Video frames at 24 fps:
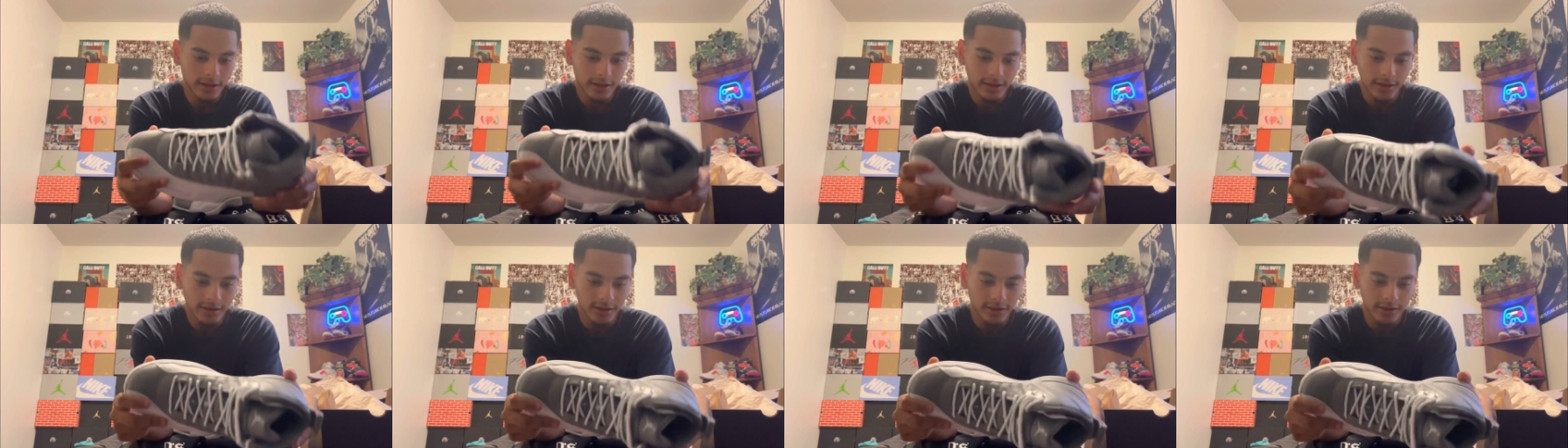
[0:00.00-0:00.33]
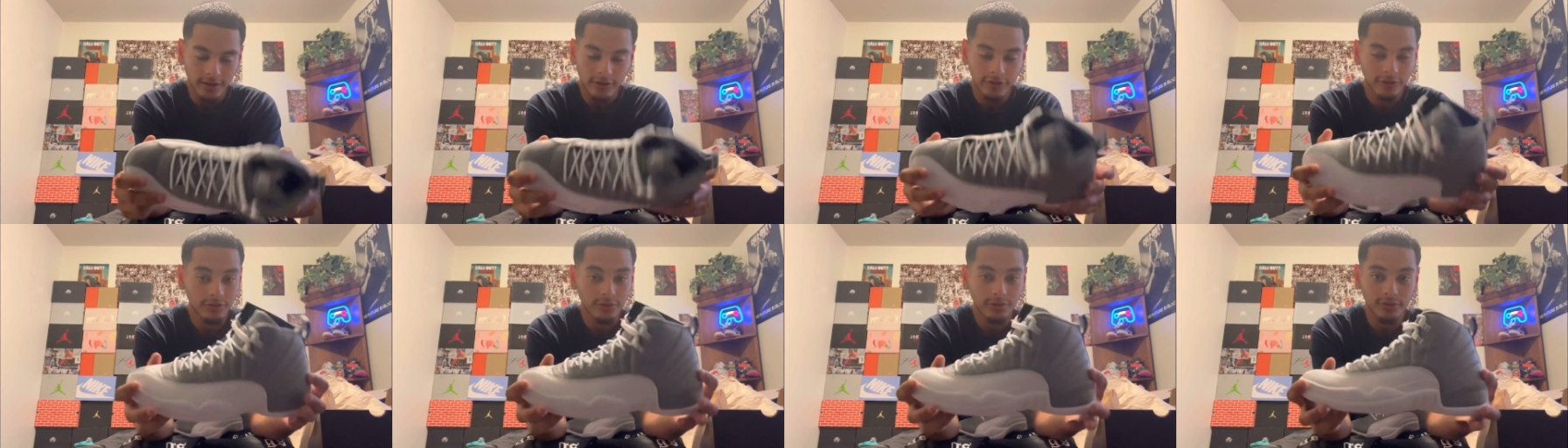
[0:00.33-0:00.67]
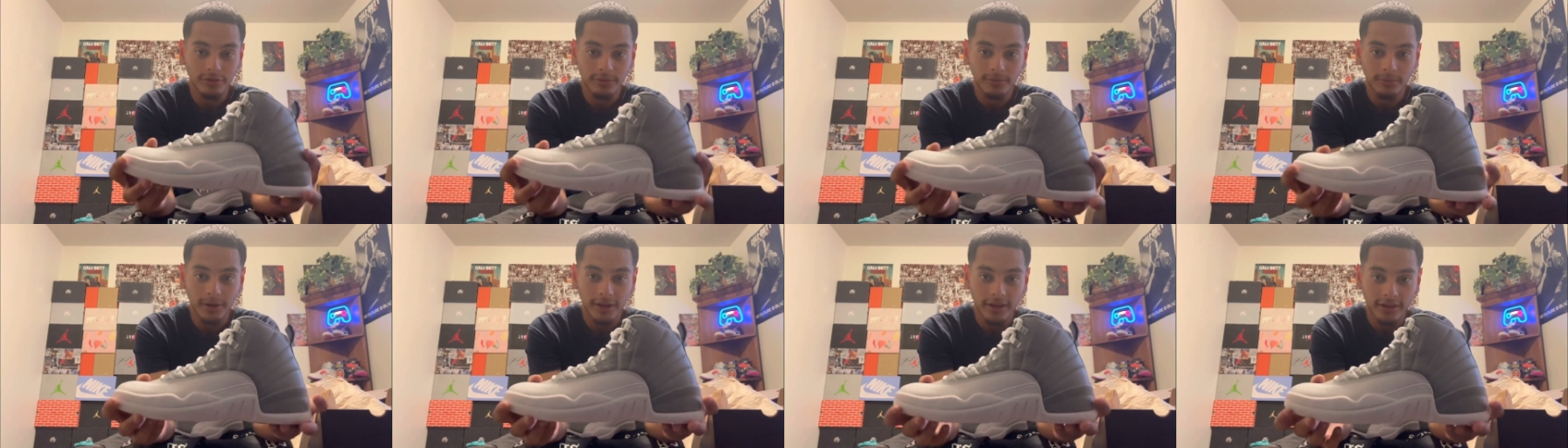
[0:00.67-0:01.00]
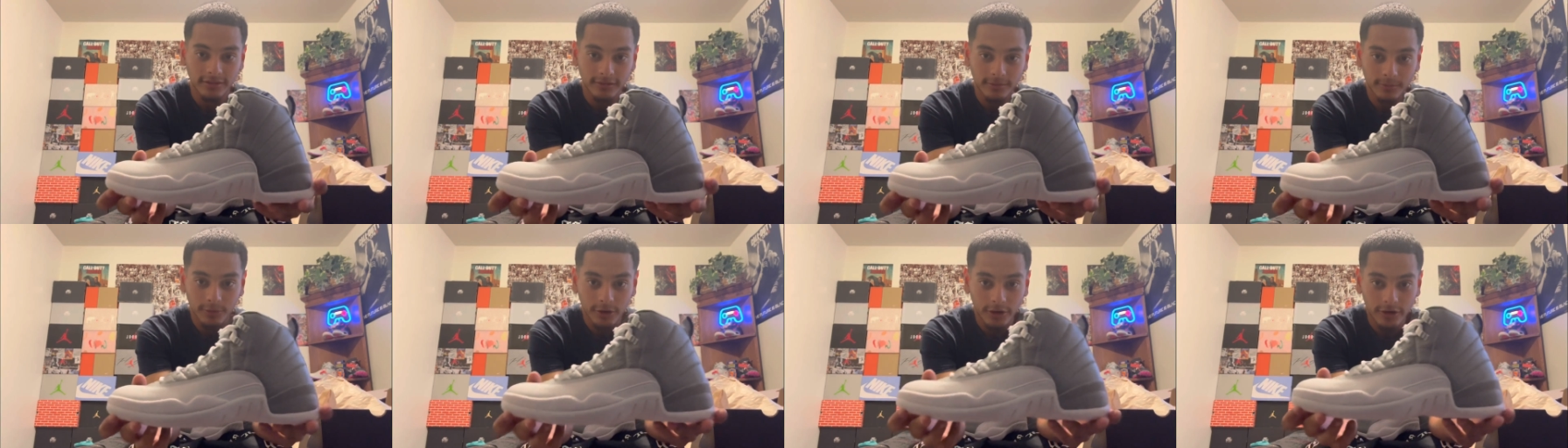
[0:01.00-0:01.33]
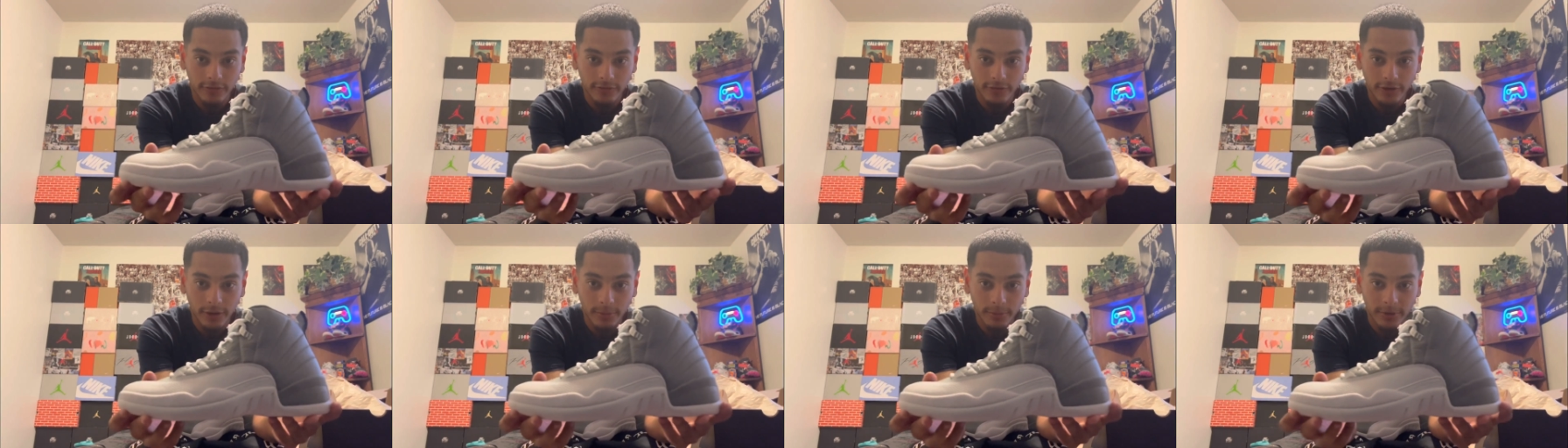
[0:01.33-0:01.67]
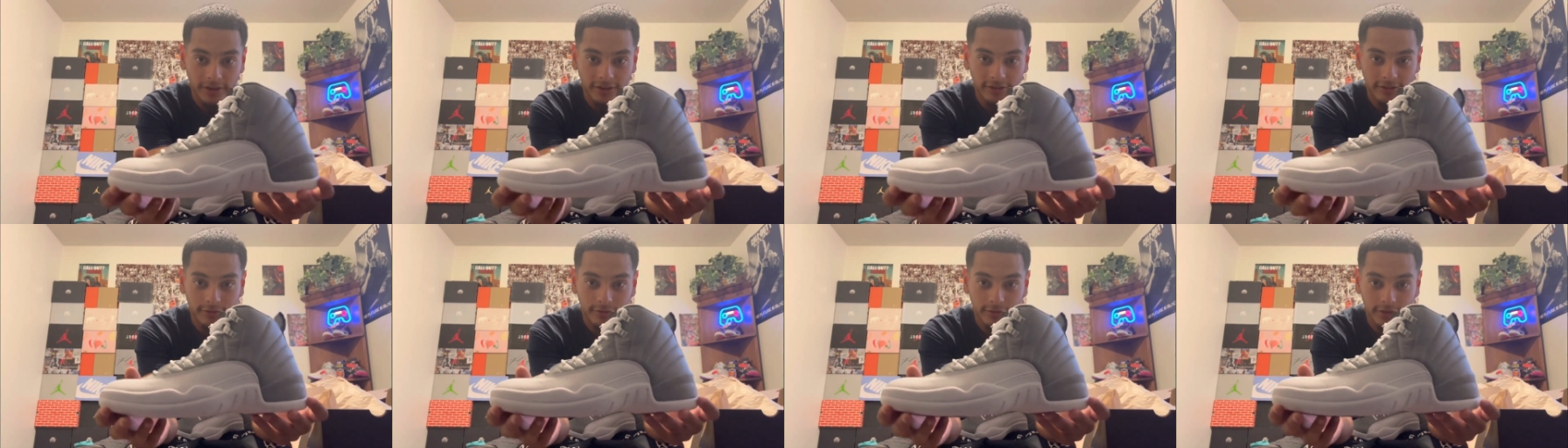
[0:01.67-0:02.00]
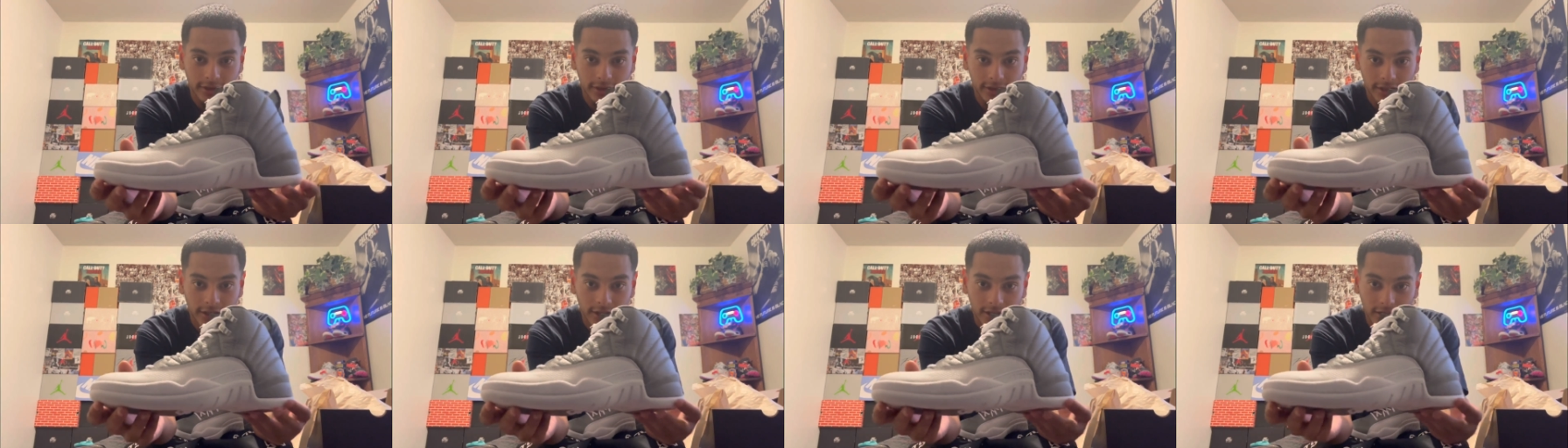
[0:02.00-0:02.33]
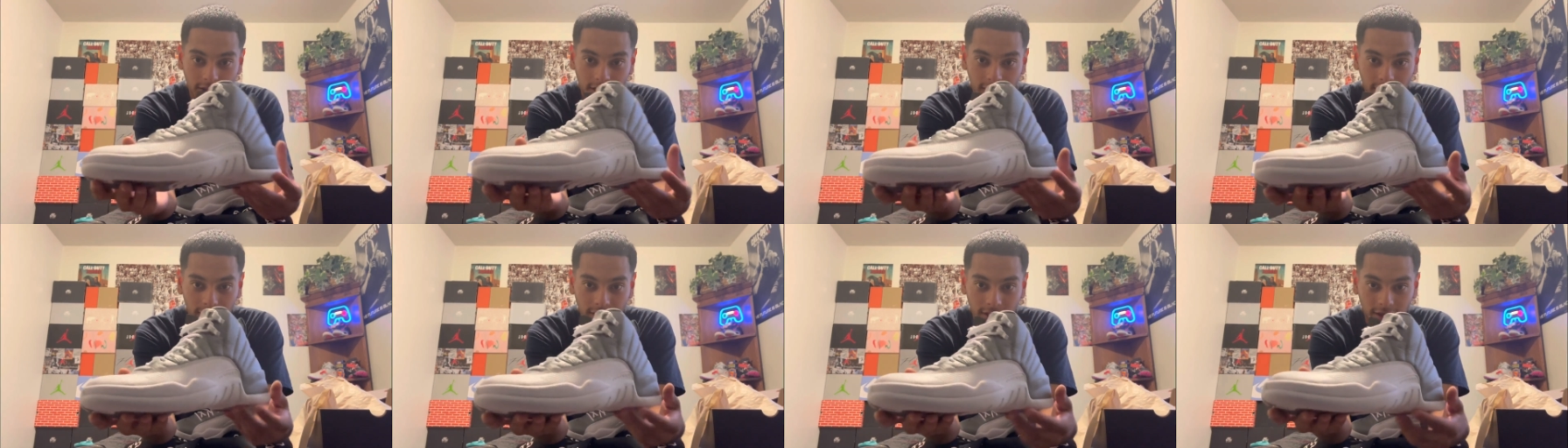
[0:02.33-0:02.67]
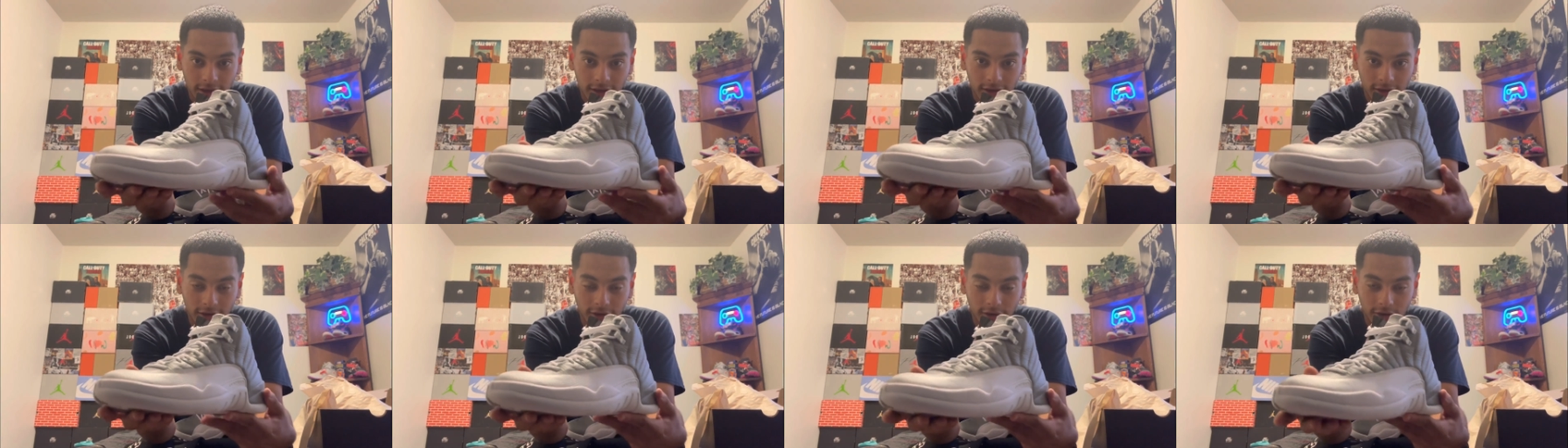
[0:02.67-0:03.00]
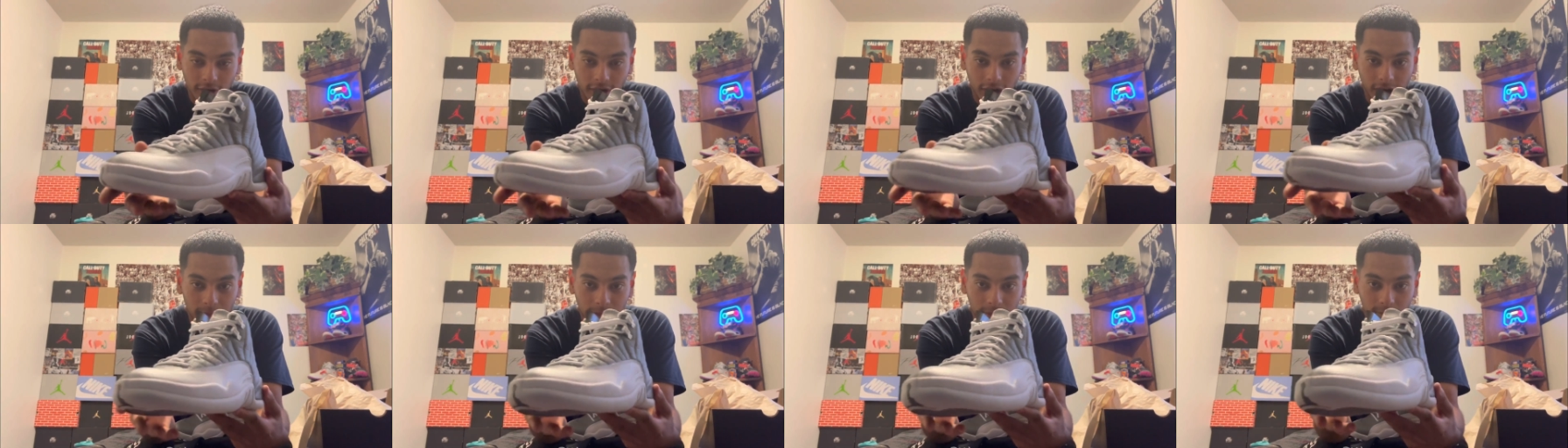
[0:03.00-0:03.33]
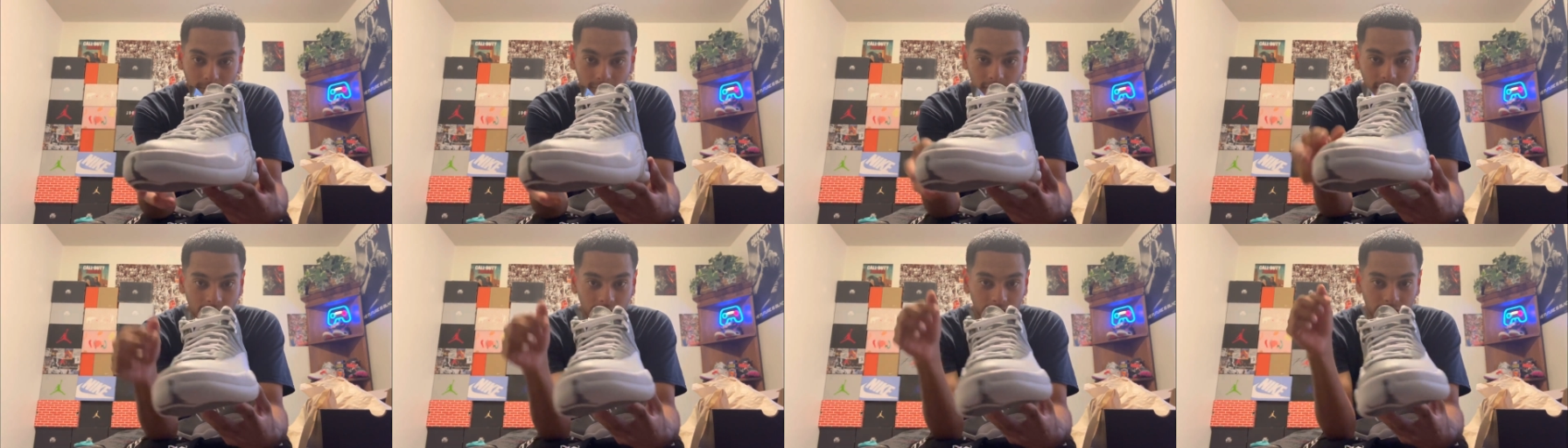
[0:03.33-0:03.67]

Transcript: Yeah, this shoe is amazing, bro. If y'all messing with it, go copy, bro.